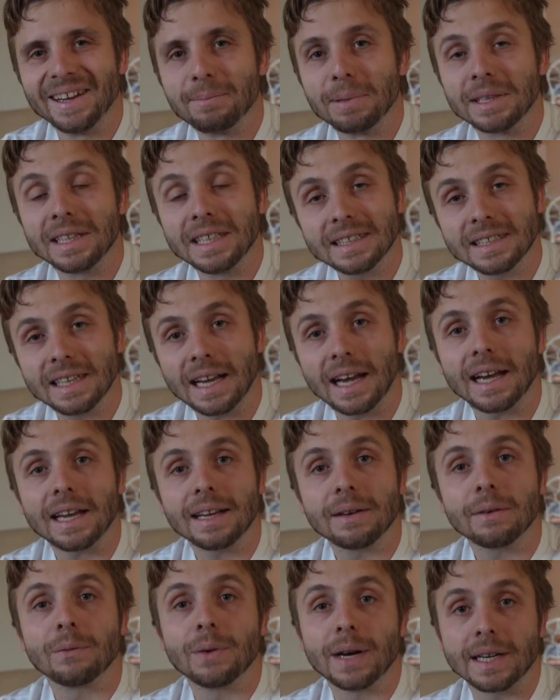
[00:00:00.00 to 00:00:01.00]
But this
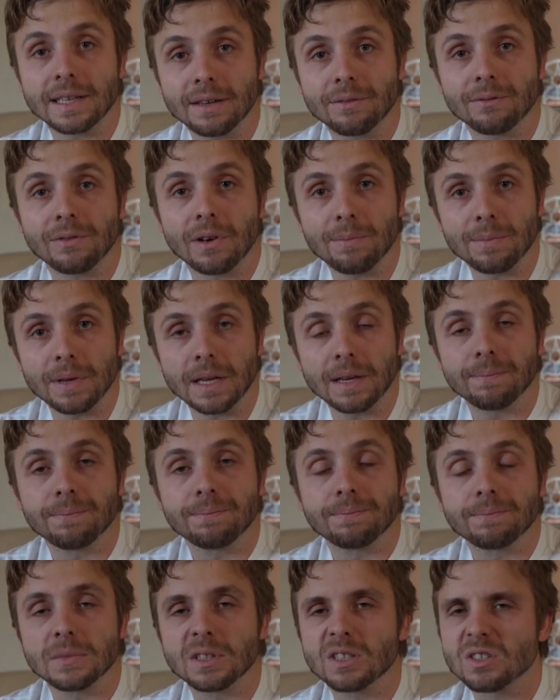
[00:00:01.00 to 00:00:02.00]
guy rented from me,
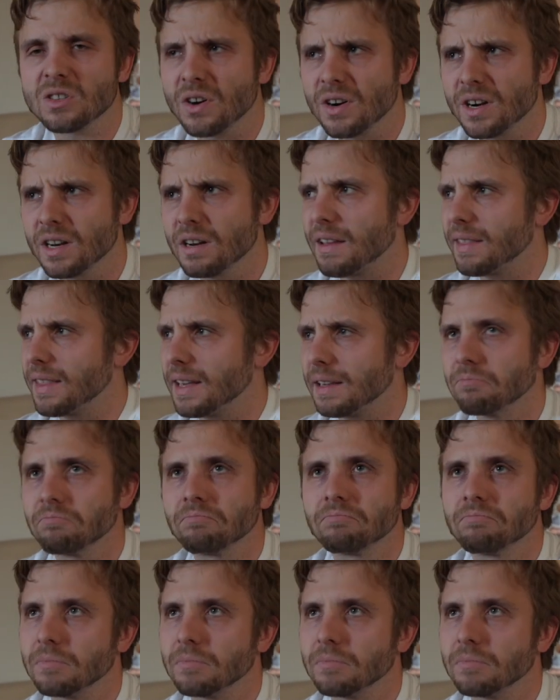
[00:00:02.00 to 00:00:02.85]
started, I think,